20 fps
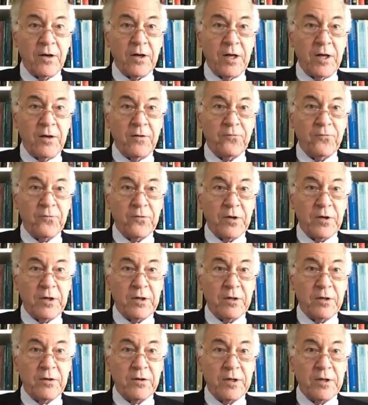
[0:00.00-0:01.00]
have
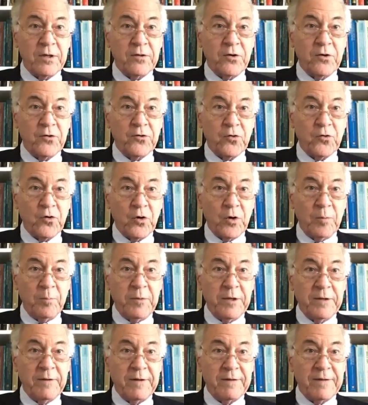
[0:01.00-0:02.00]

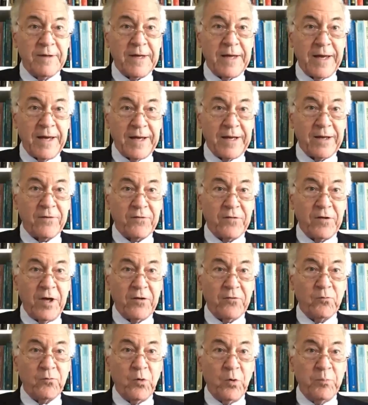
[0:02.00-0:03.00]
determined that the
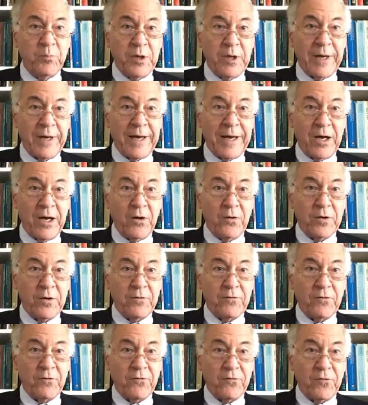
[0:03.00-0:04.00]
excess will be out
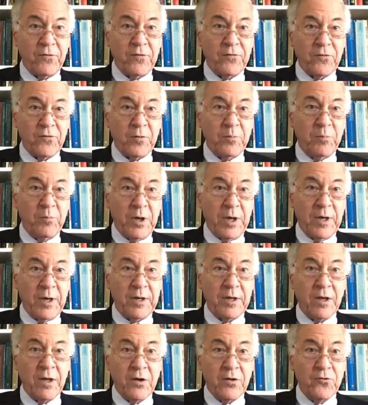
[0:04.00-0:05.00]
of the system
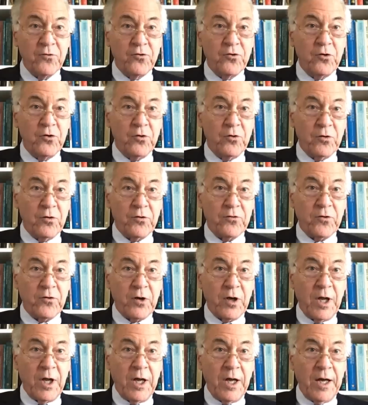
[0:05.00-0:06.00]
by June or
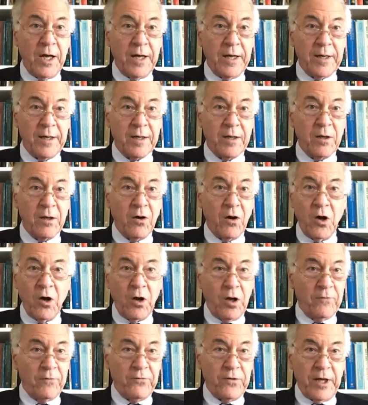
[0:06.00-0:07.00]
July.
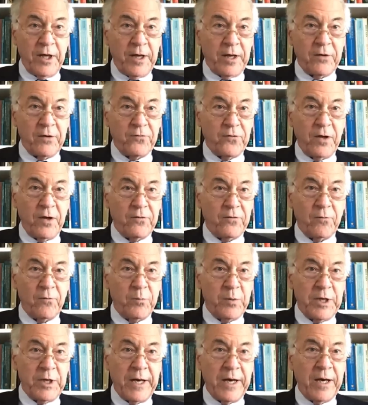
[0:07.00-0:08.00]
All of the excess will
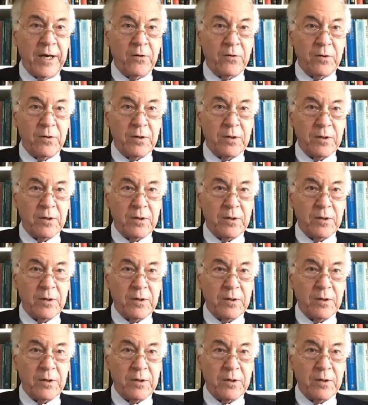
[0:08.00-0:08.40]
be out.